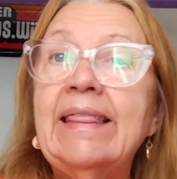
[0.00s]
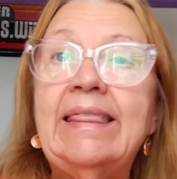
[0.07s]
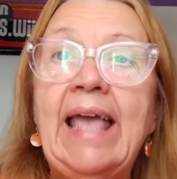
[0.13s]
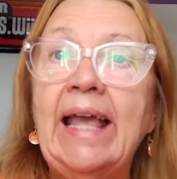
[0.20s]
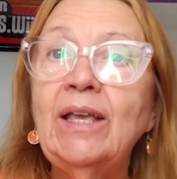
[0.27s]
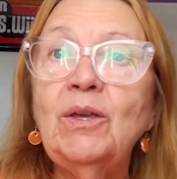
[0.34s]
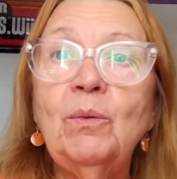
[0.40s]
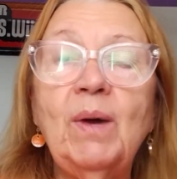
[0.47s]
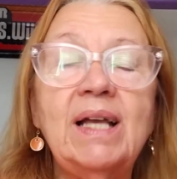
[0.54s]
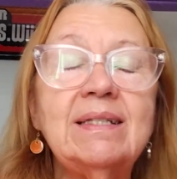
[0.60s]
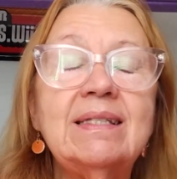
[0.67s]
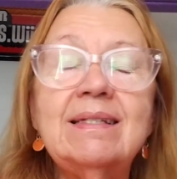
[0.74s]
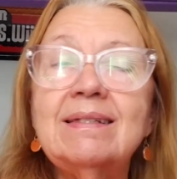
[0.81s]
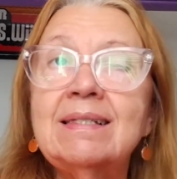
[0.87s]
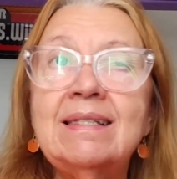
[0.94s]
Thank you,
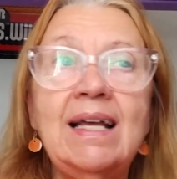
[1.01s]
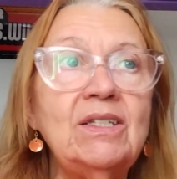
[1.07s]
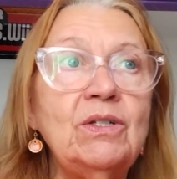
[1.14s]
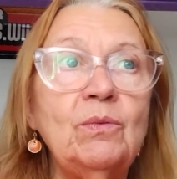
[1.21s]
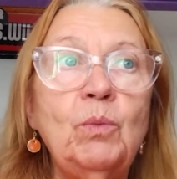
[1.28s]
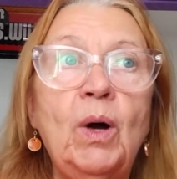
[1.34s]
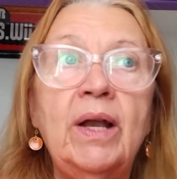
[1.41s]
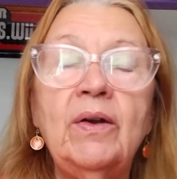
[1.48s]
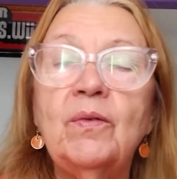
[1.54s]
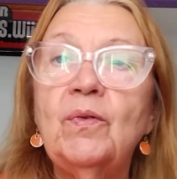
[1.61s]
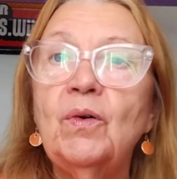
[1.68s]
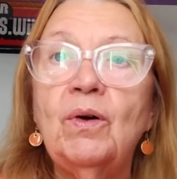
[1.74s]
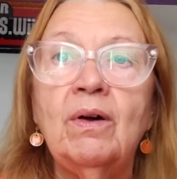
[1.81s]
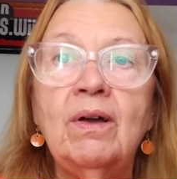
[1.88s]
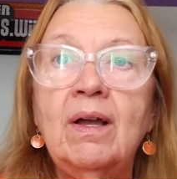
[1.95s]
Wes. Such a
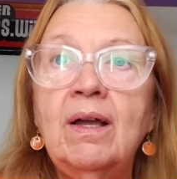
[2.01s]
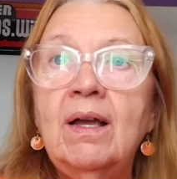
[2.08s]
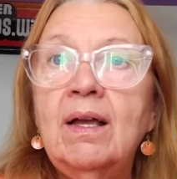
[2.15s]
wonderful